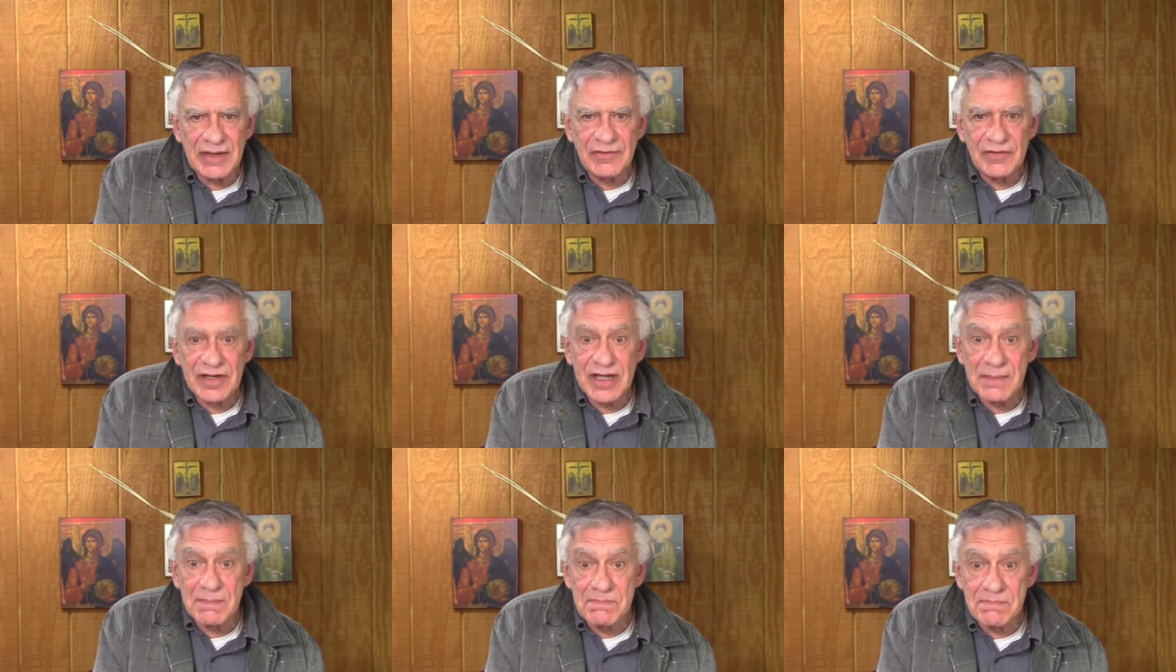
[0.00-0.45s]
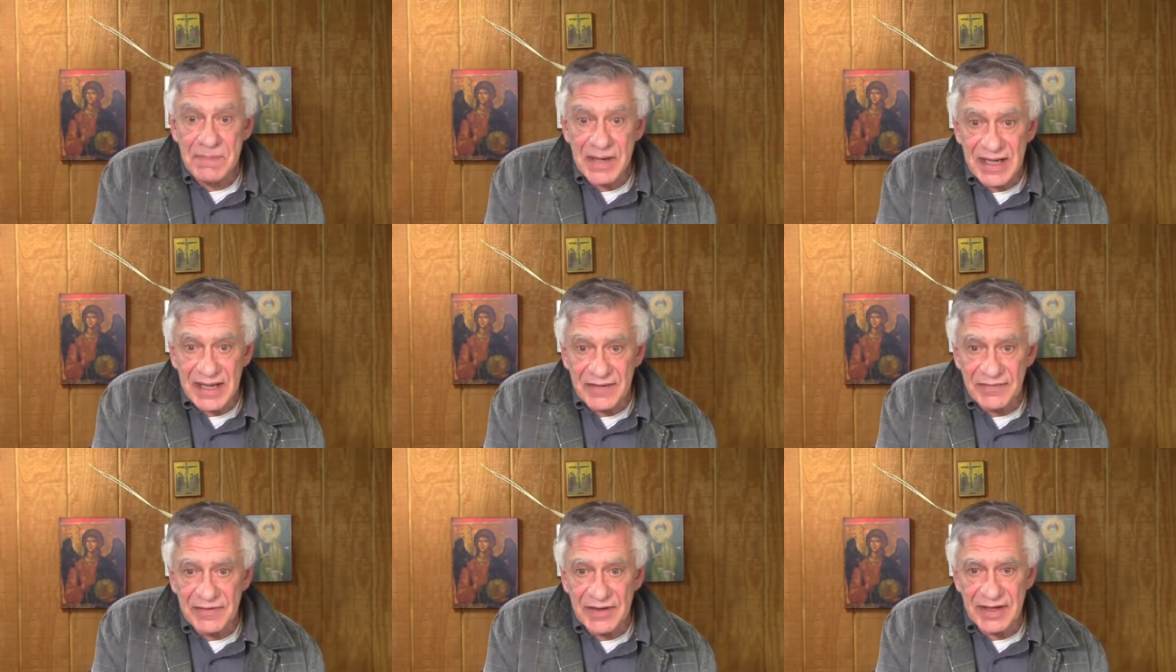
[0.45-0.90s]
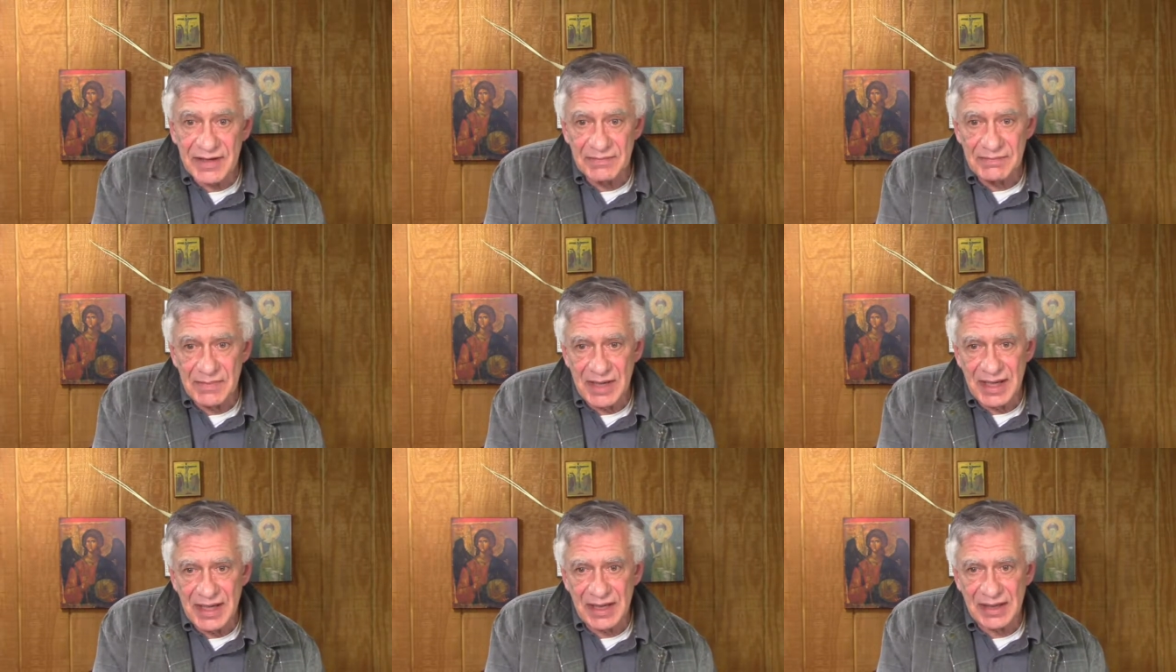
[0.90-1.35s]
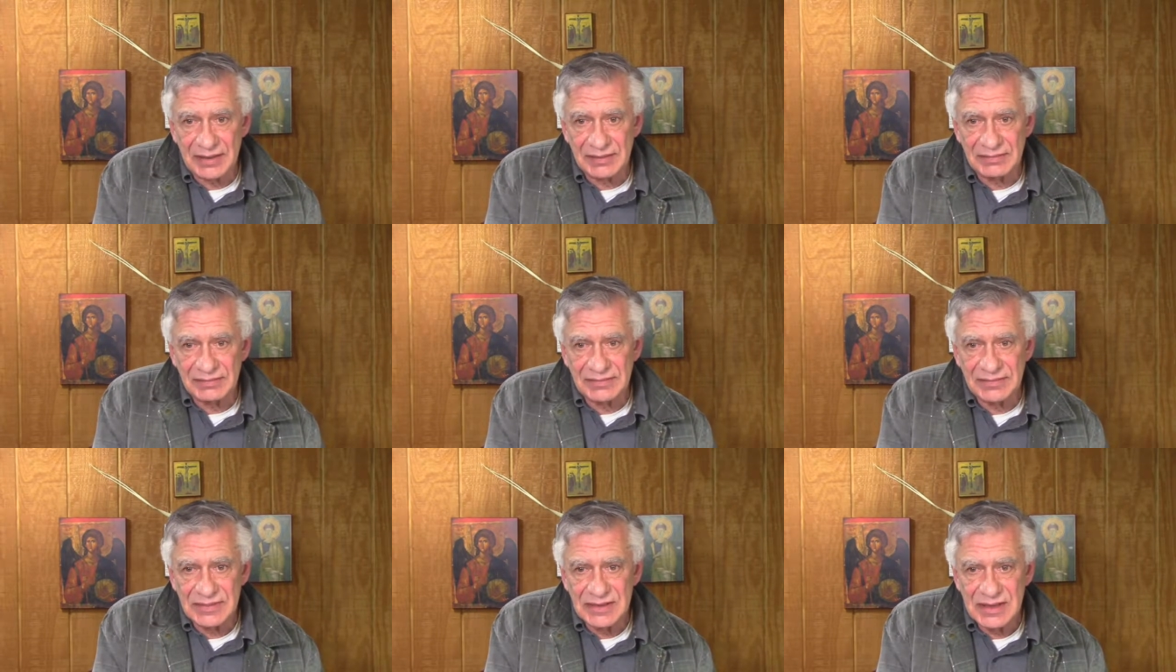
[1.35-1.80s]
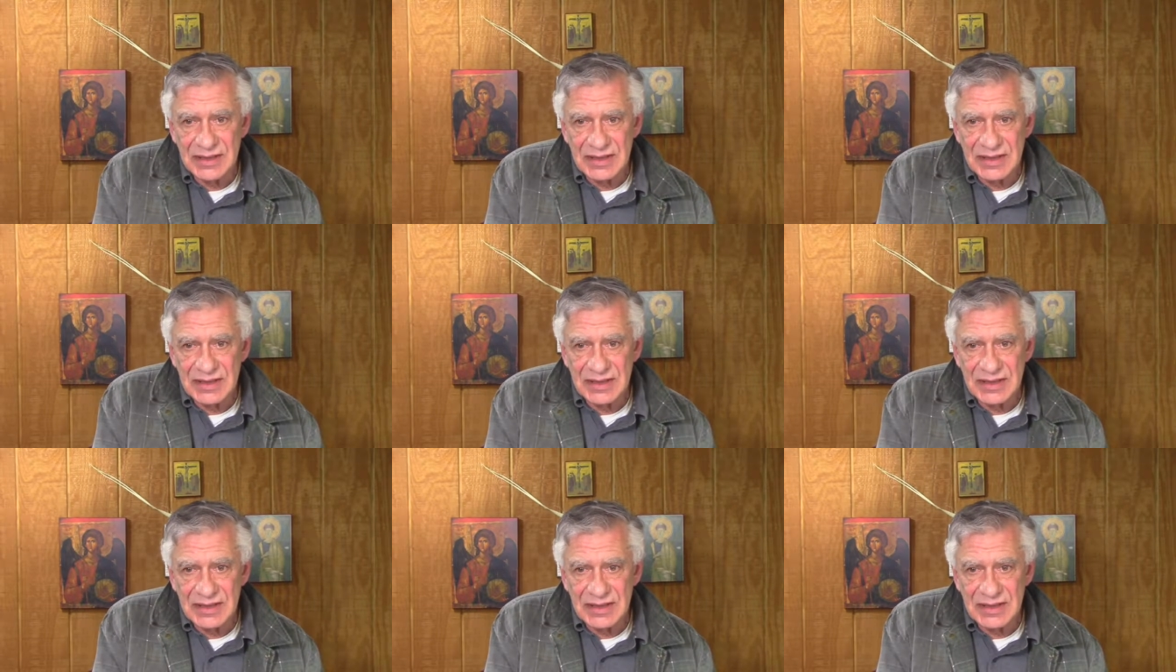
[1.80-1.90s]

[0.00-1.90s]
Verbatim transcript: made for the benefit of man.